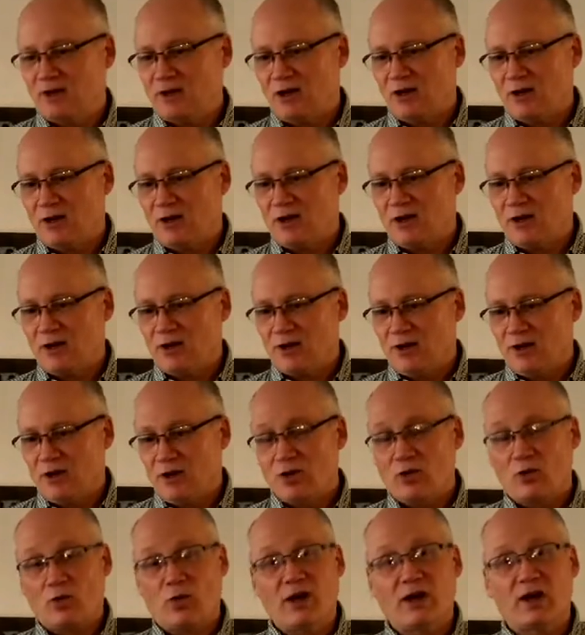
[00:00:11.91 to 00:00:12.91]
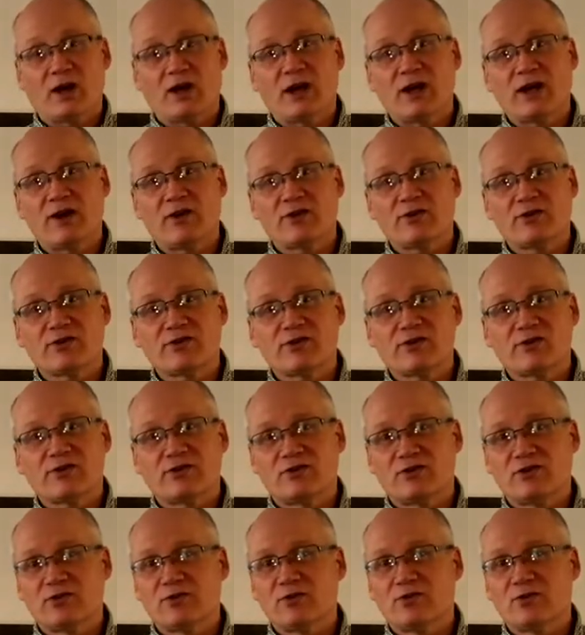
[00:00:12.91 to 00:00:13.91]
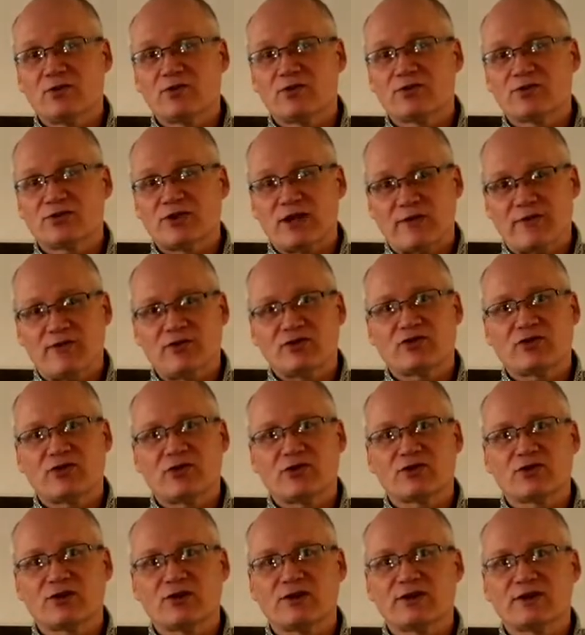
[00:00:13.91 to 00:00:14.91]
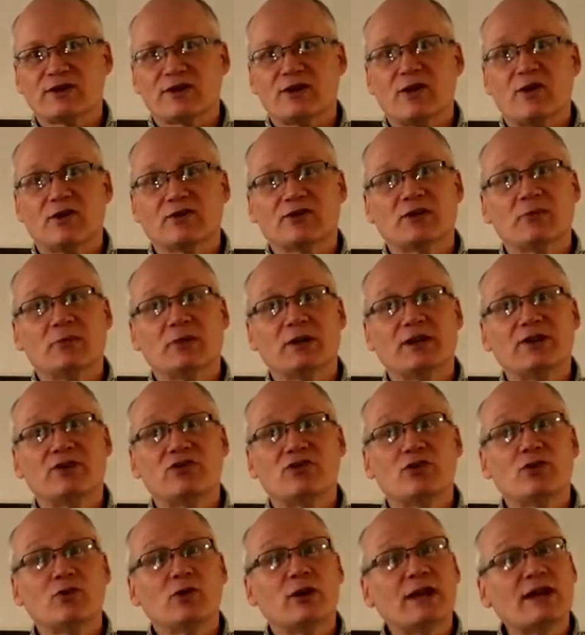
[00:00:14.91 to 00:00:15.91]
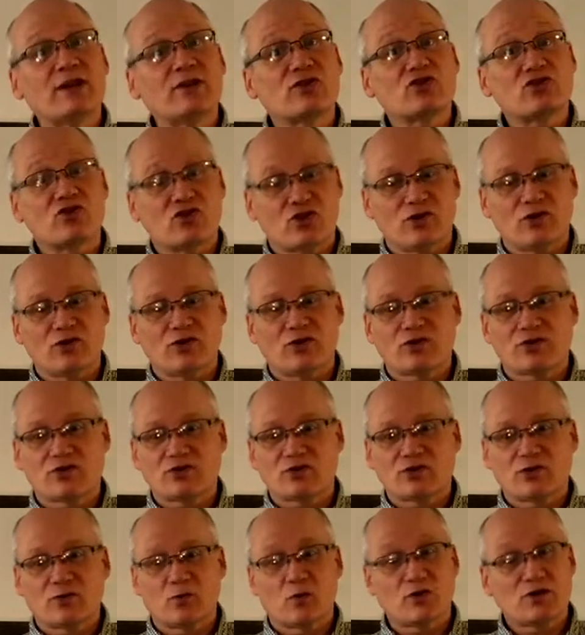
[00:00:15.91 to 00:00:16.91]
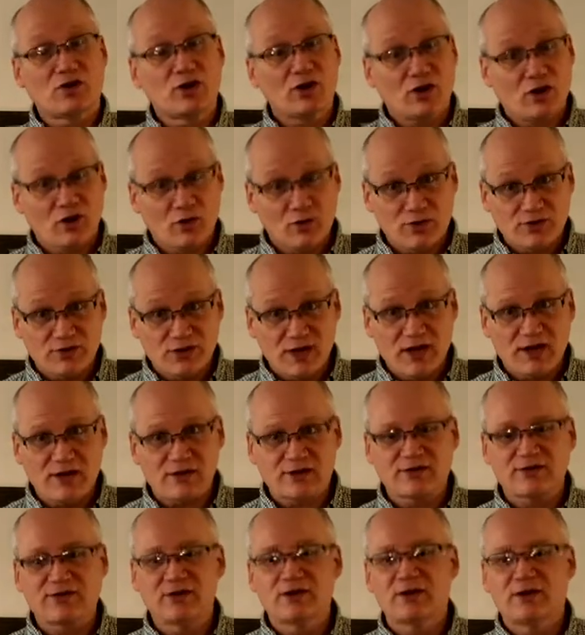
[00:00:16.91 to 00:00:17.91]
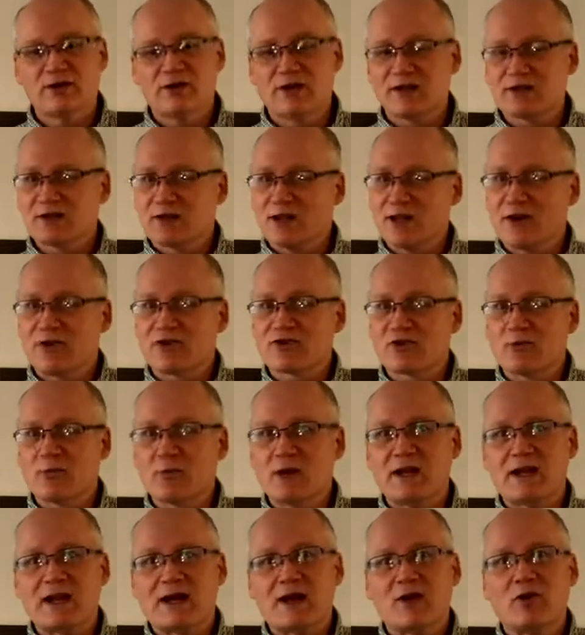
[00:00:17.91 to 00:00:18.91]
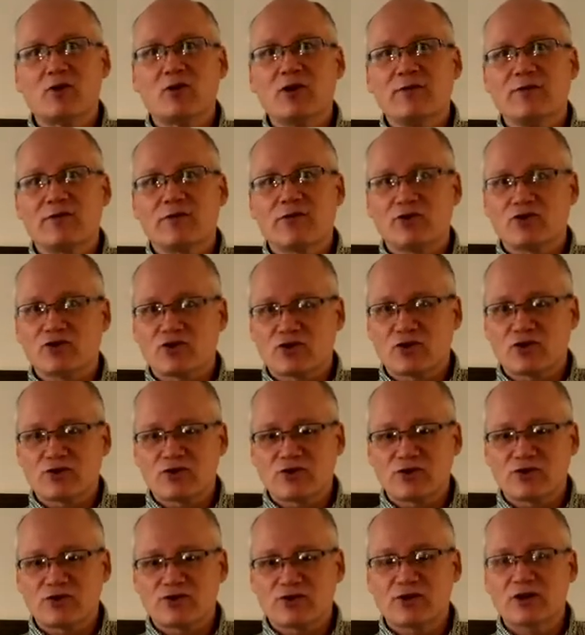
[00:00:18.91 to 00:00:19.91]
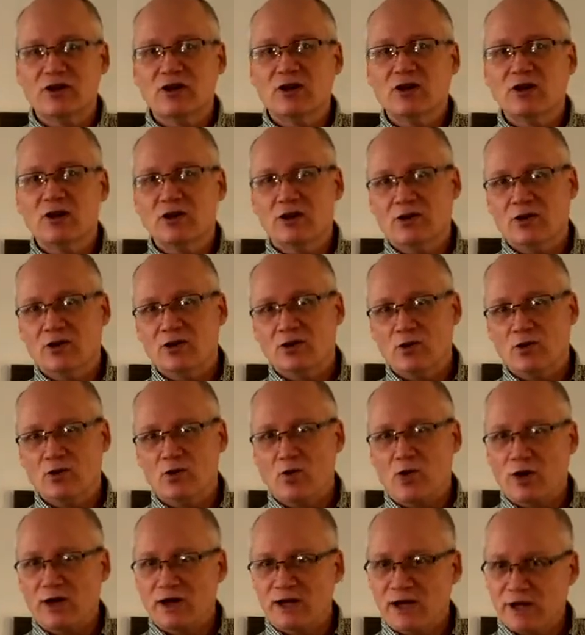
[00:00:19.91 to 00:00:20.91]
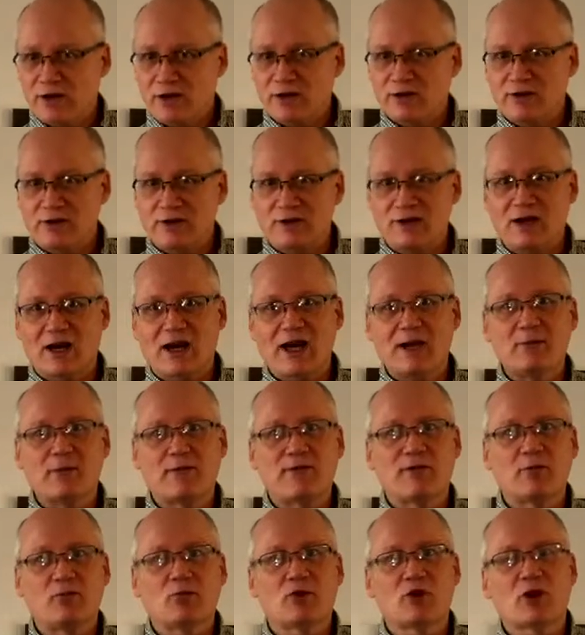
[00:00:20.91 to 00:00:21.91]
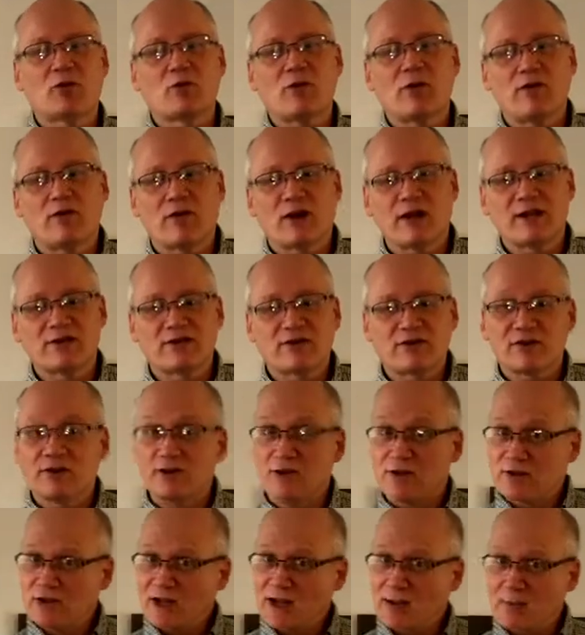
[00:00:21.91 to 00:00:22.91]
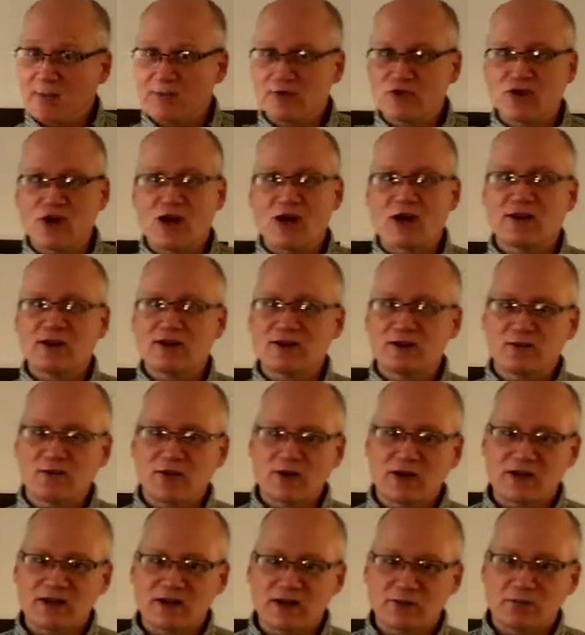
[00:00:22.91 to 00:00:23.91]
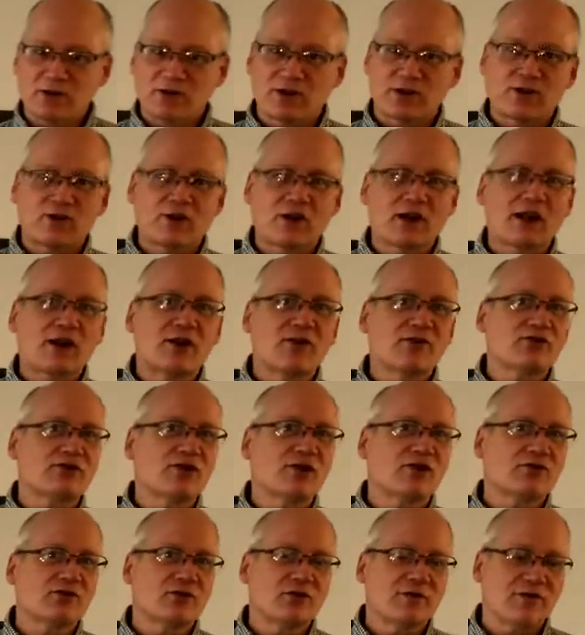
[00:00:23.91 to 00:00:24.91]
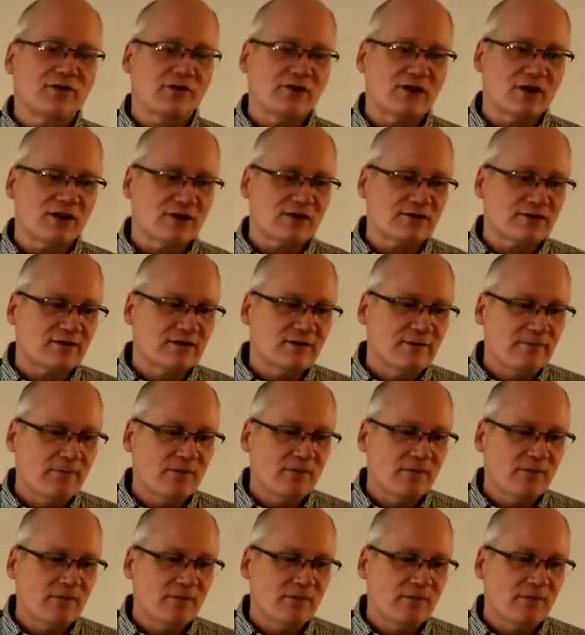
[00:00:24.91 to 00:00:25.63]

uh, write letters to seven churches, and ultimately to his church, which includes us. These letters are meant not only for the churches who are here at the time of the book of Revelation and the time of John as he writes, but they're letters also for us.